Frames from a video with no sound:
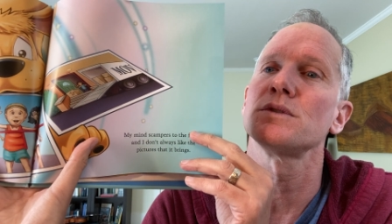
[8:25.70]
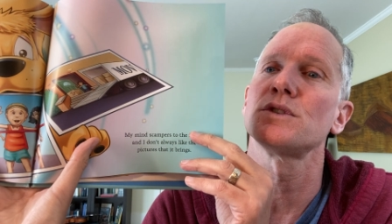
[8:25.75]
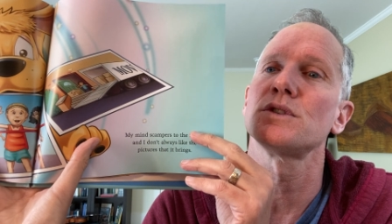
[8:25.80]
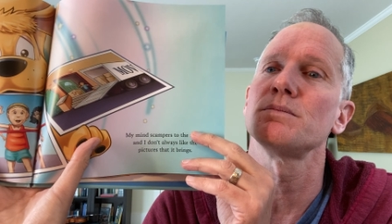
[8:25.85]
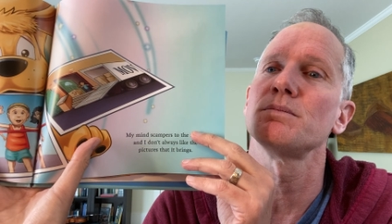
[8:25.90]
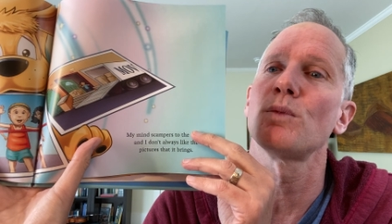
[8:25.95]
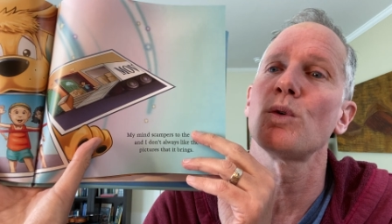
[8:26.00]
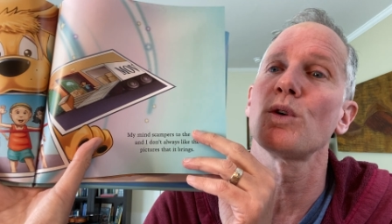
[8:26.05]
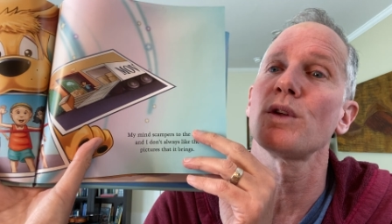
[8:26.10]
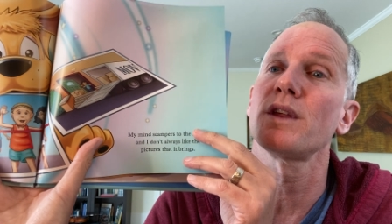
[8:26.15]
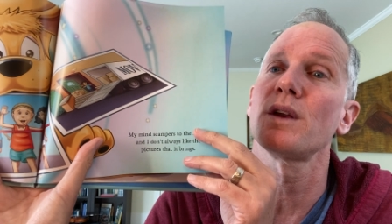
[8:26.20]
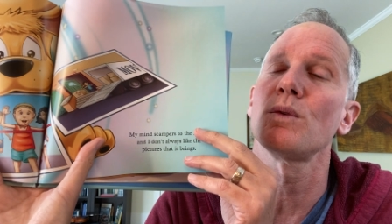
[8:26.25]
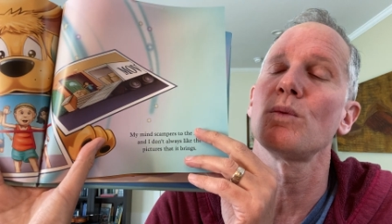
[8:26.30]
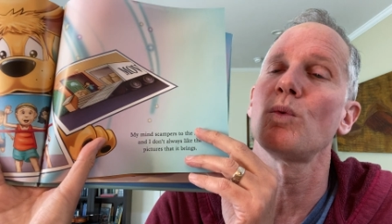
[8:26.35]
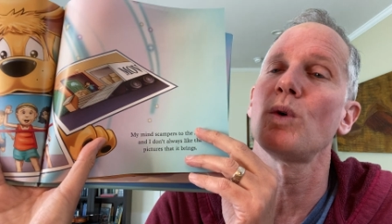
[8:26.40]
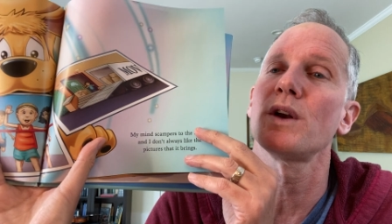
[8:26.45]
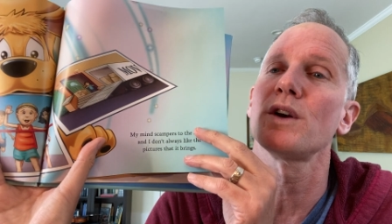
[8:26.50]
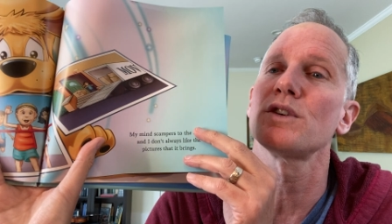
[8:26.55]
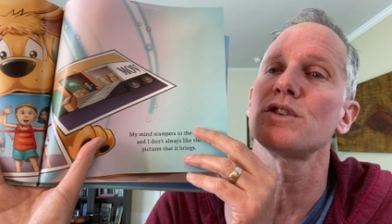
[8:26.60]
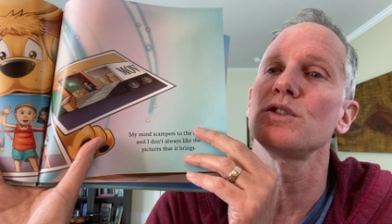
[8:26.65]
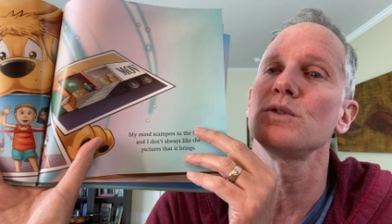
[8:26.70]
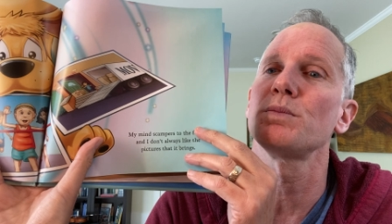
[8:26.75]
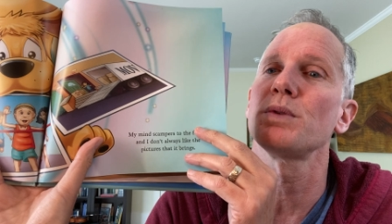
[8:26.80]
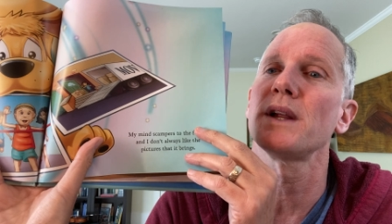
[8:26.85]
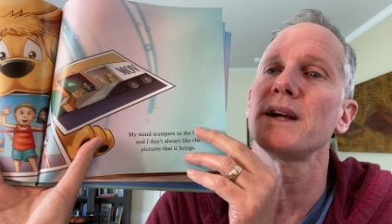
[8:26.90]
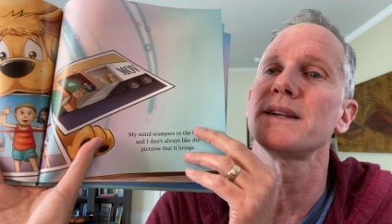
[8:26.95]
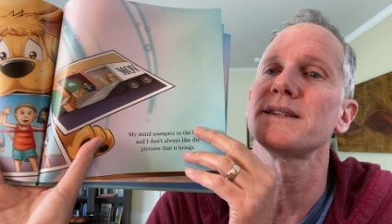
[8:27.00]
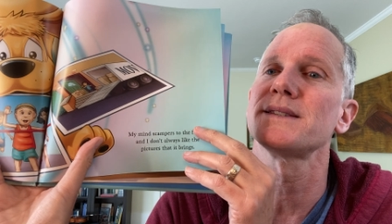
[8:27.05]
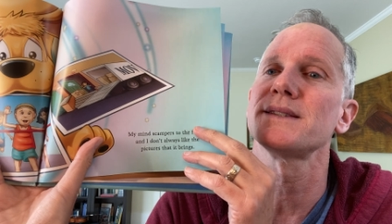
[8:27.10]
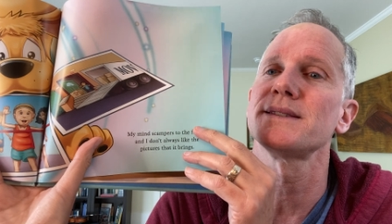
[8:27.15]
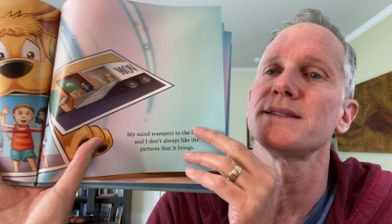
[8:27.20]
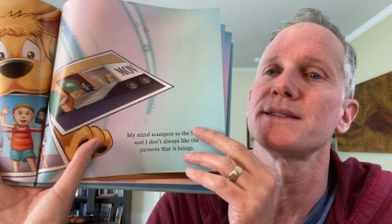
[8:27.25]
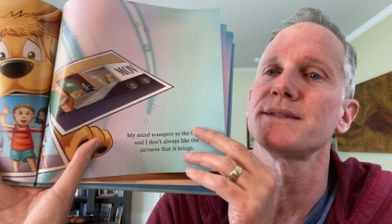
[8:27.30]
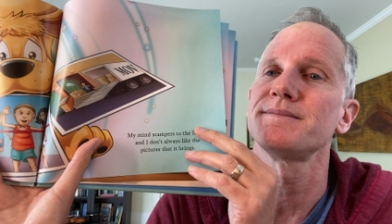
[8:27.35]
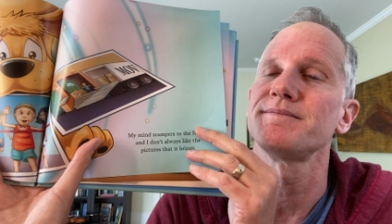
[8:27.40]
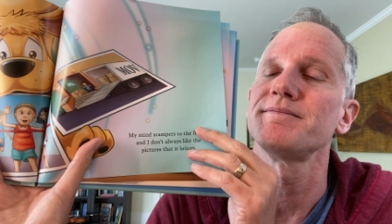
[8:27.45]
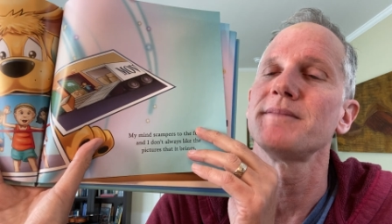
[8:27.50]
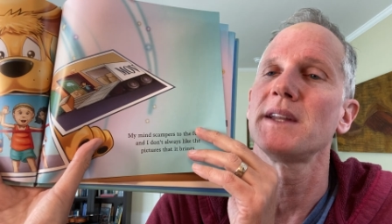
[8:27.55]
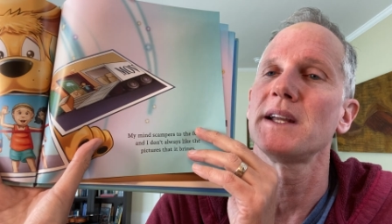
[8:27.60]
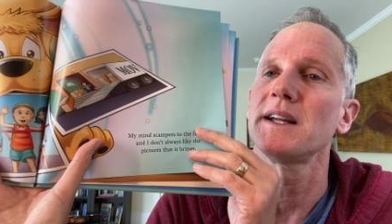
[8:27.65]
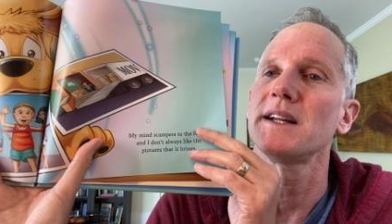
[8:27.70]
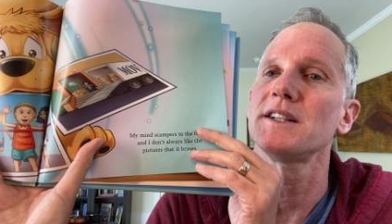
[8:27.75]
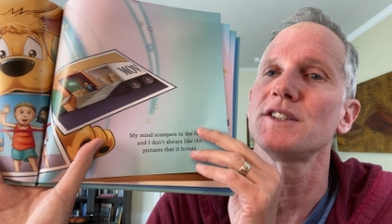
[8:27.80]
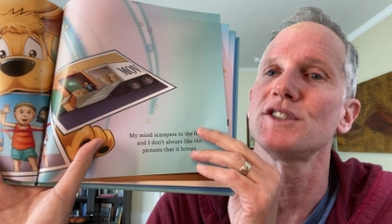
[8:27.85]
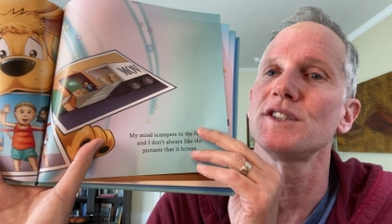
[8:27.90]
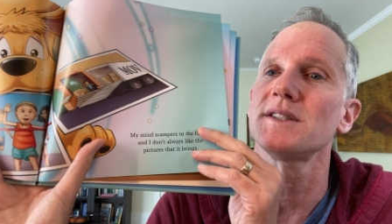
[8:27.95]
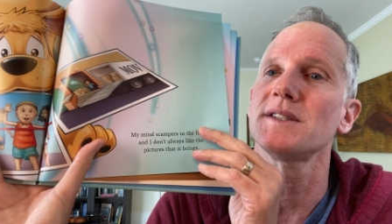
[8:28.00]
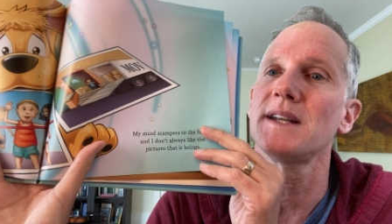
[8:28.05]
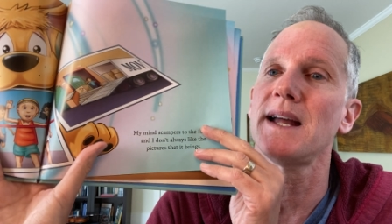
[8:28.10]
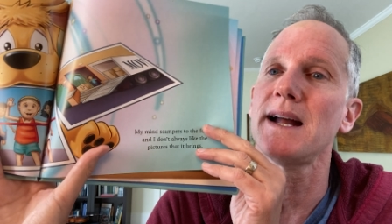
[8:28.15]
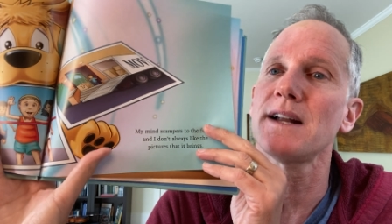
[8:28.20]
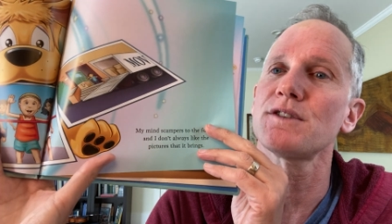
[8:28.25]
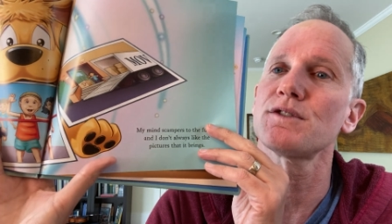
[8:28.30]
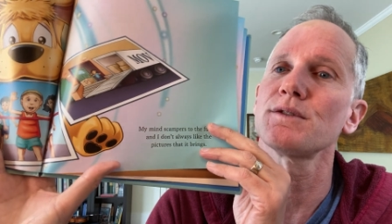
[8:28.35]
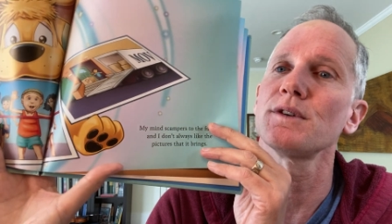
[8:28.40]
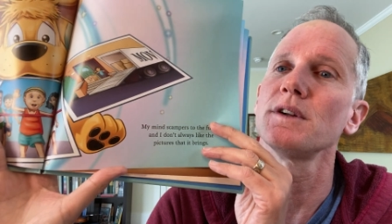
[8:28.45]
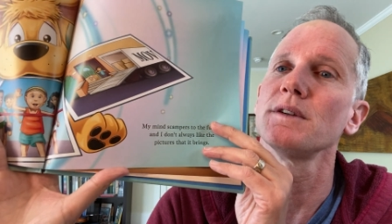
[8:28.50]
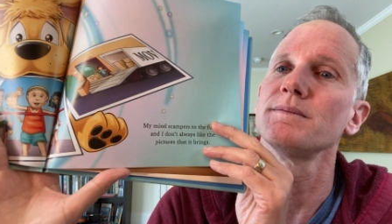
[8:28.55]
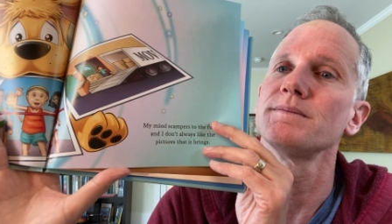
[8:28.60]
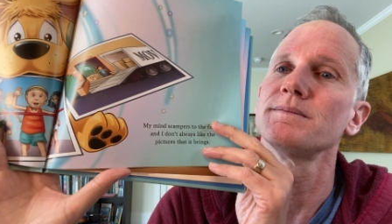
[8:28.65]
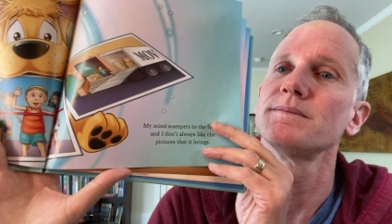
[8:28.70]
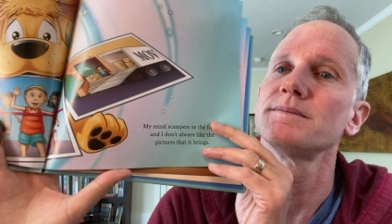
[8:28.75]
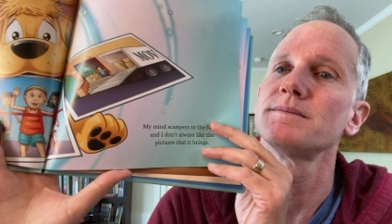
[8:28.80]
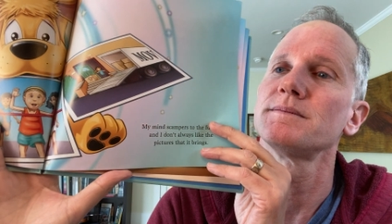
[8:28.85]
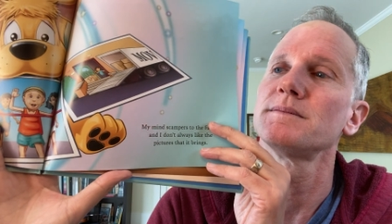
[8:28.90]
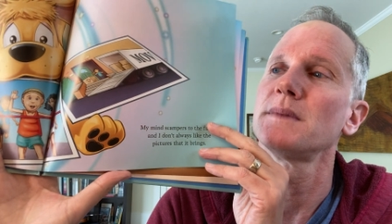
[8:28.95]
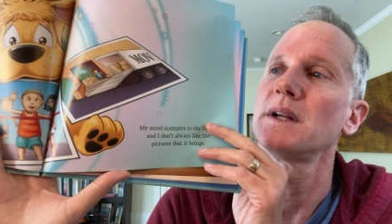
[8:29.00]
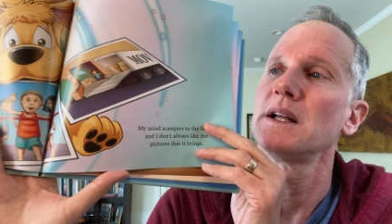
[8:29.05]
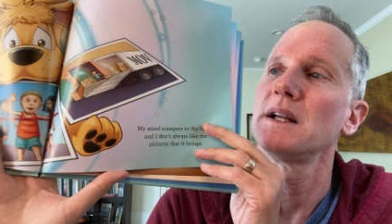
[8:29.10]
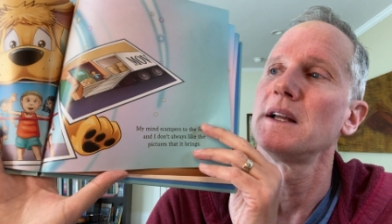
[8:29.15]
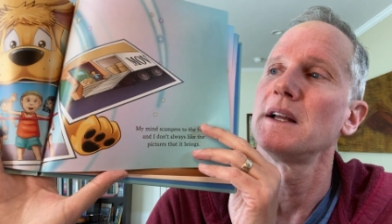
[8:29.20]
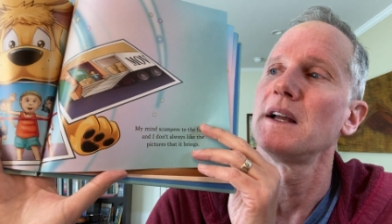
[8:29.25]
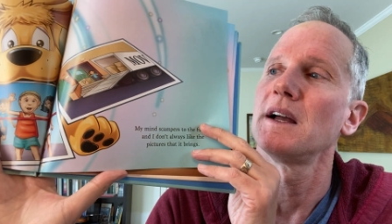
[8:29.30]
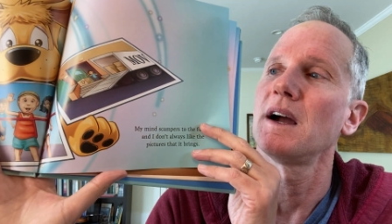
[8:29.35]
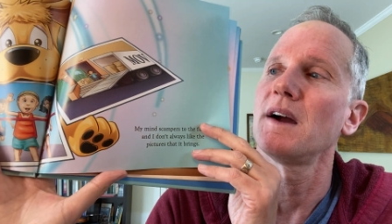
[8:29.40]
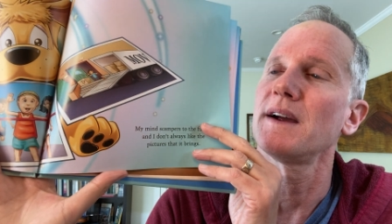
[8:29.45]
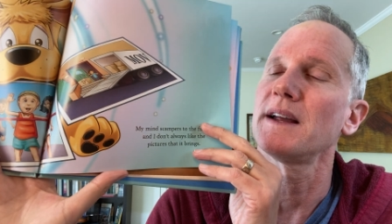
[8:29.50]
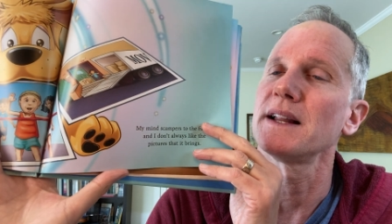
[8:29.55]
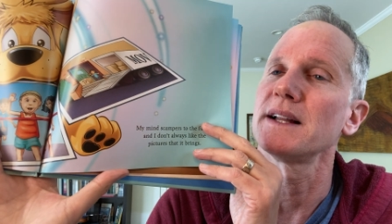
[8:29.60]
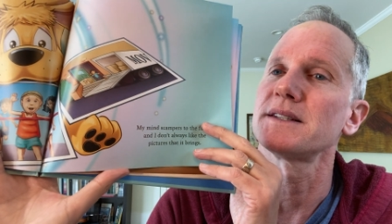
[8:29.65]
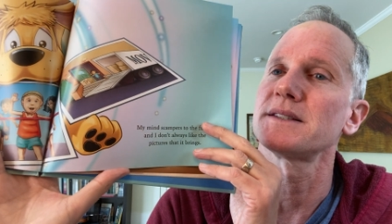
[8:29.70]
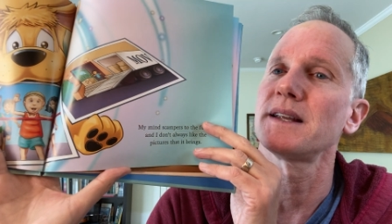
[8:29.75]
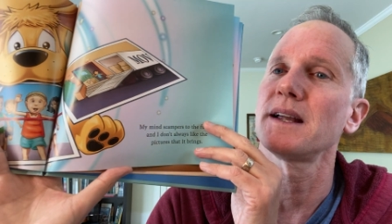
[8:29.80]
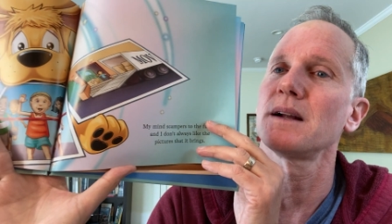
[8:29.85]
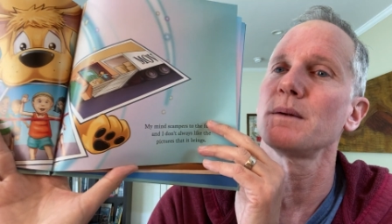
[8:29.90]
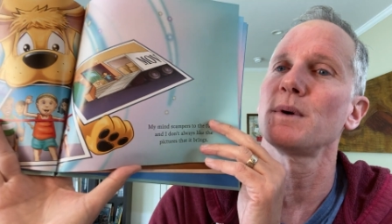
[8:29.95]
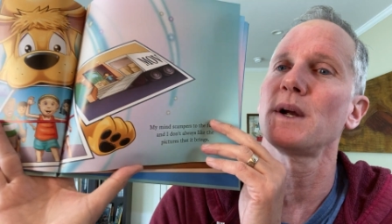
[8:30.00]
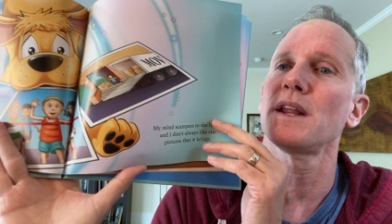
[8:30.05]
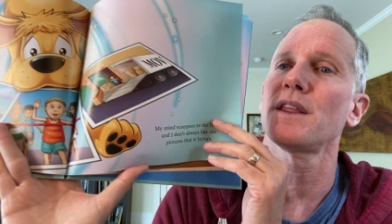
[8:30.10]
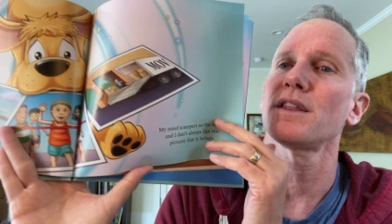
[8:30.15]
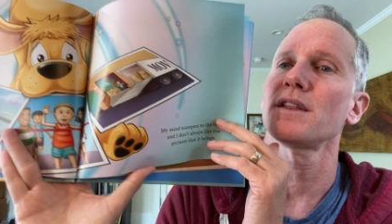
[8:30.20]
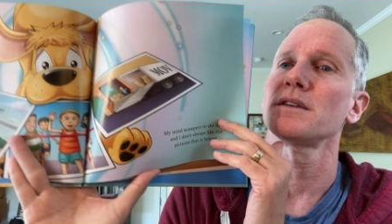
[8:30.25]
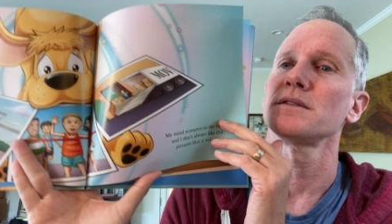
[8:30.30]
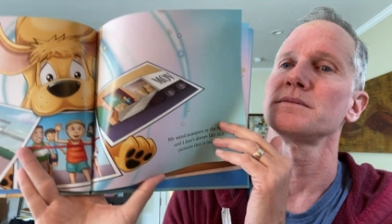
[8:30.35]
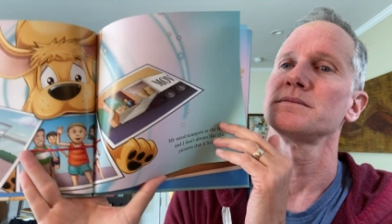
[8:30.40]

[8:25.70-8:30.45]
more than one or two places, it's just natural. All right, let's take a breath.